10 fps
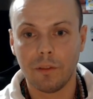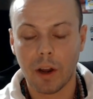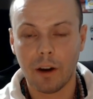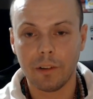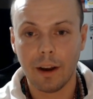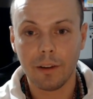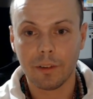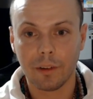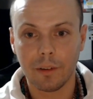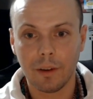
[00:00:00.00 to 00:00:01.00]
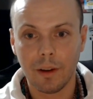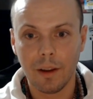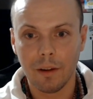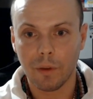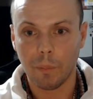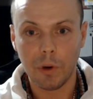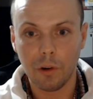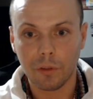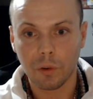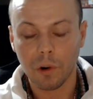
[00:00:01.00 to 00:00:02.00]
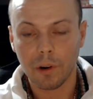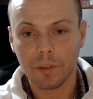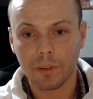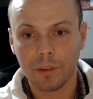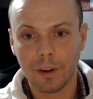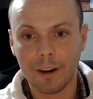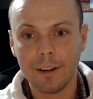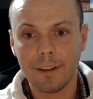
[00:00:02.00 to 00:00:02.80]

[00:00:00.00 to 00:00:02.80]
validation from a new source, right?